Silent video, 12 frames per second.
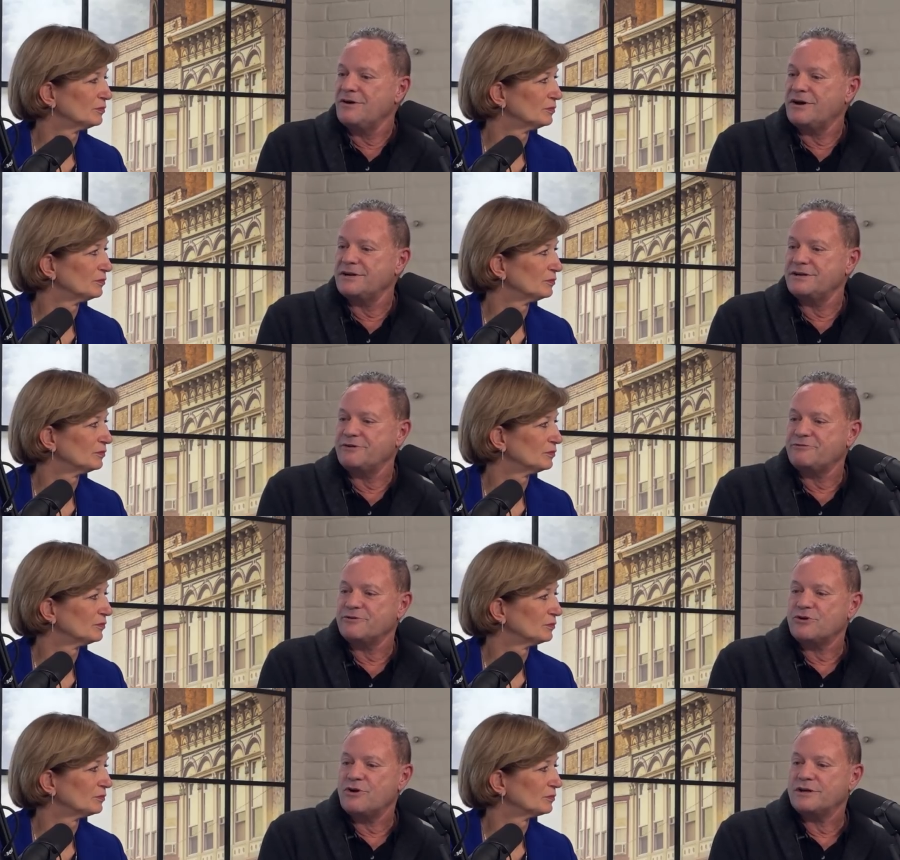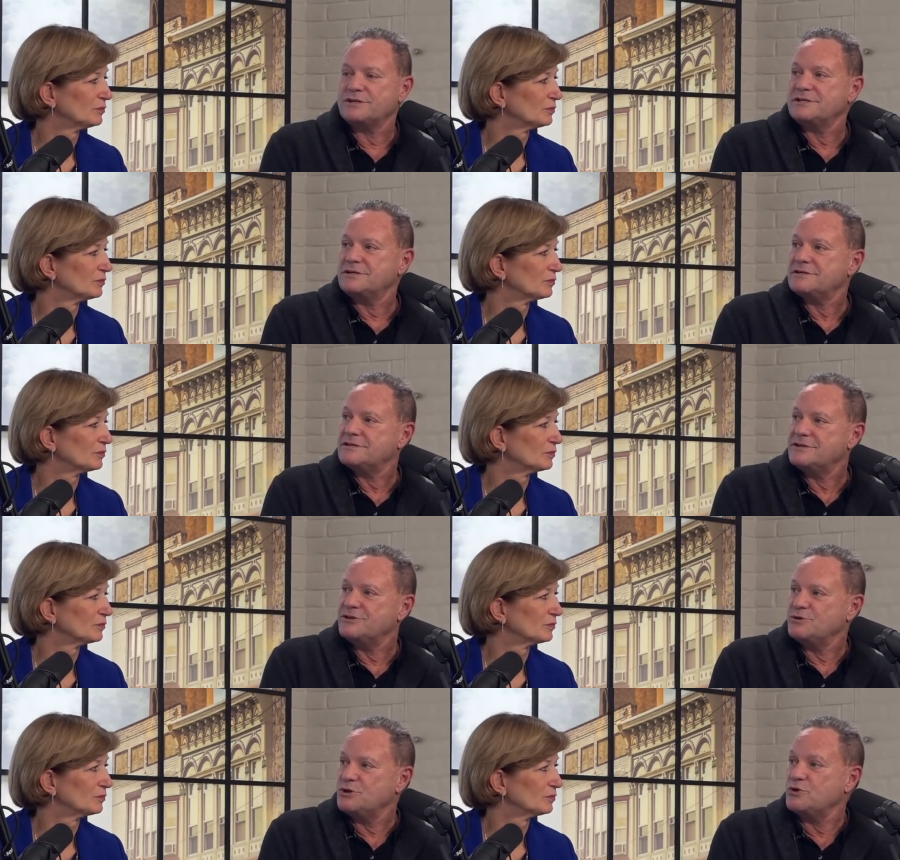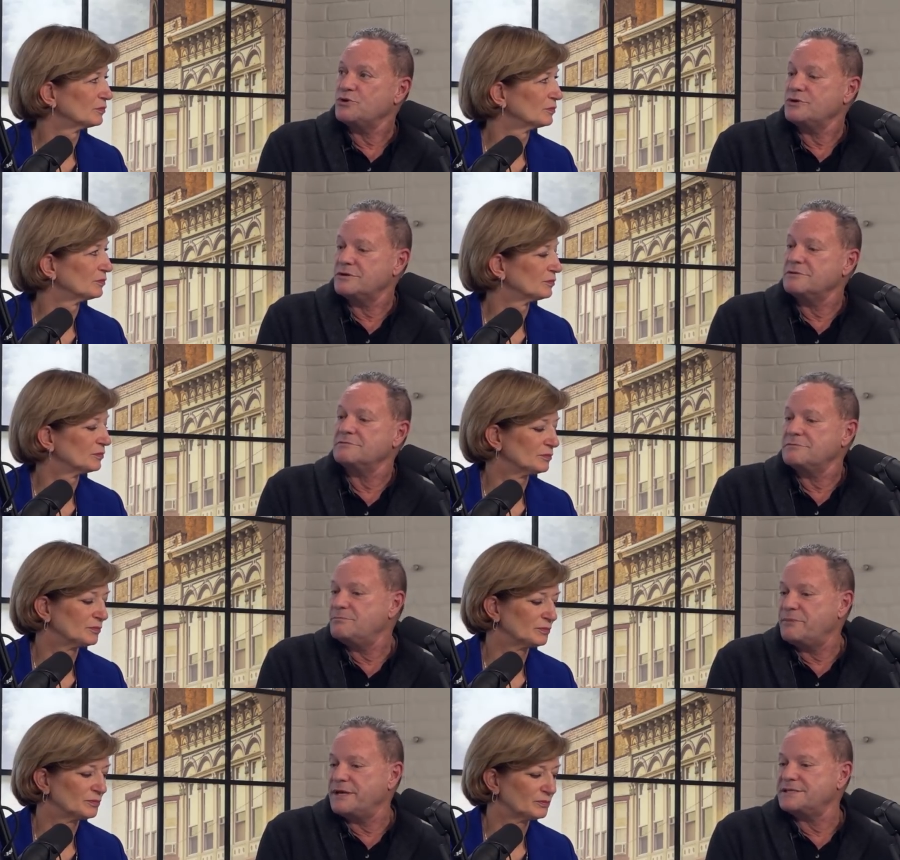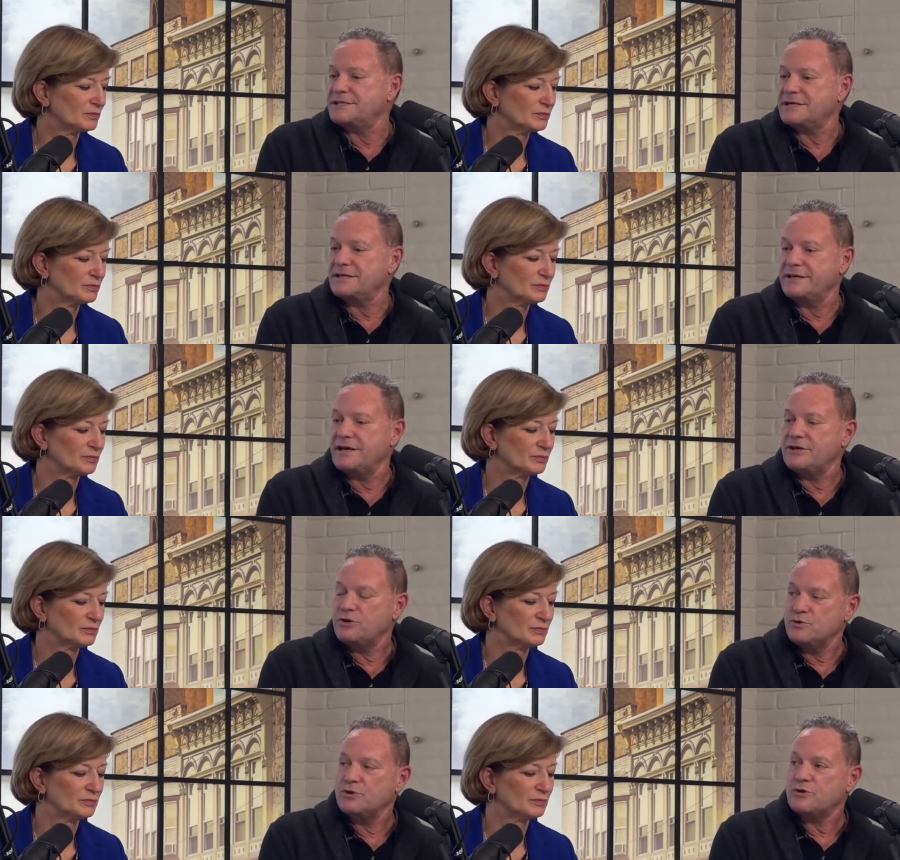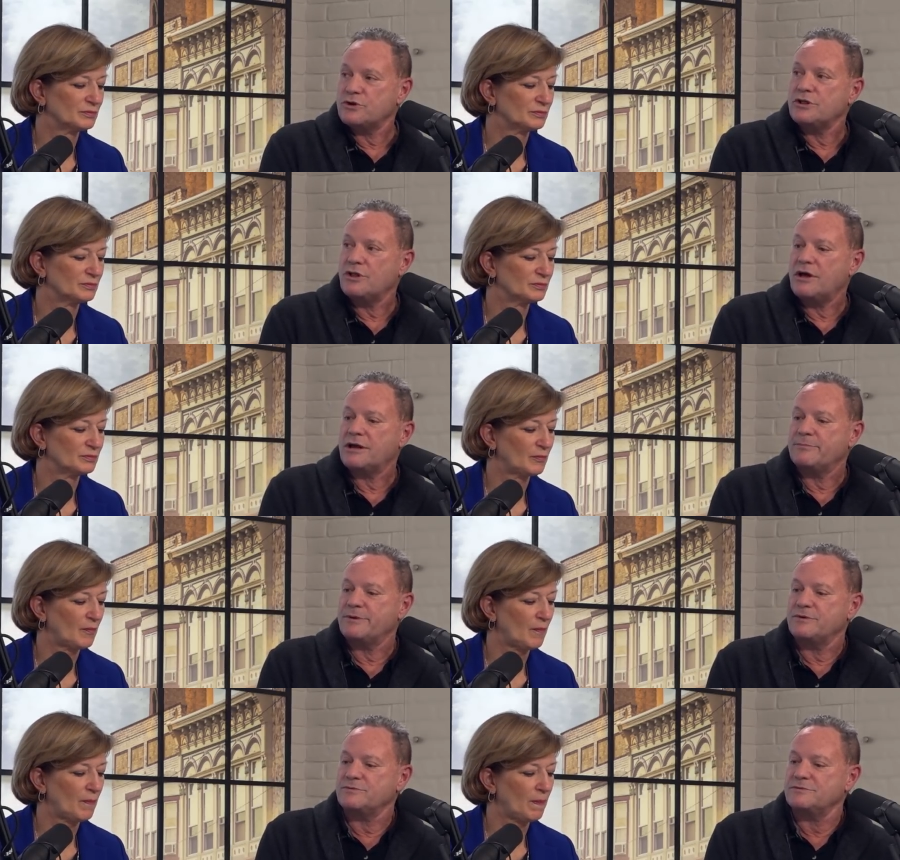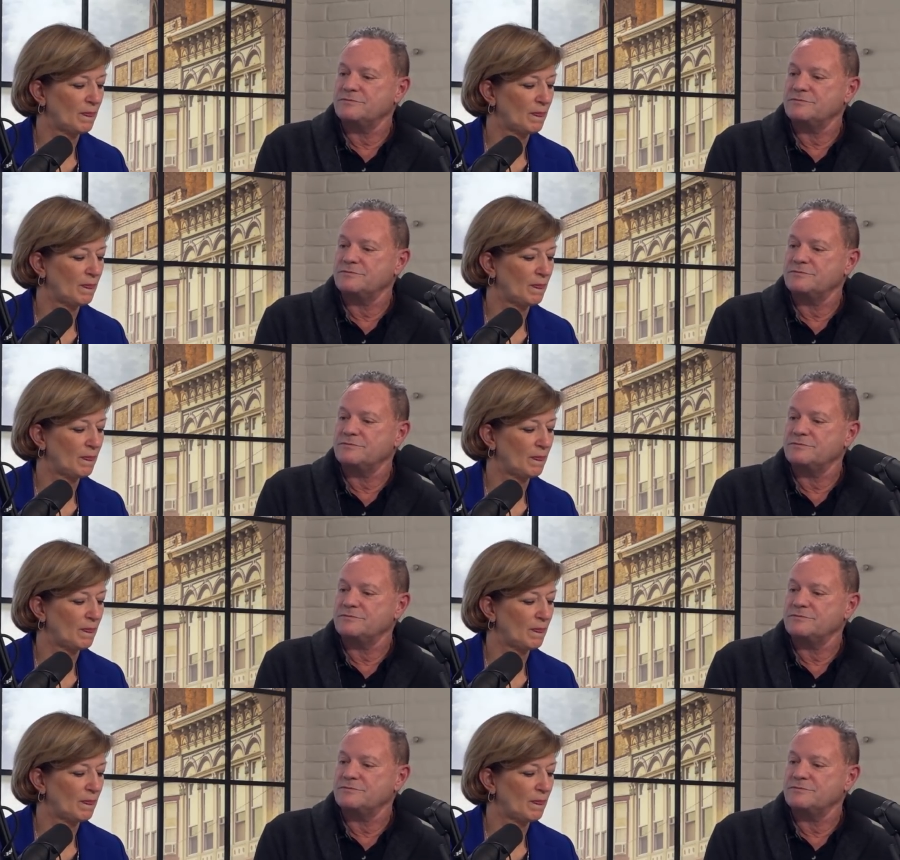Speaker 1: on a different continent, and you learn basically you learn a lot about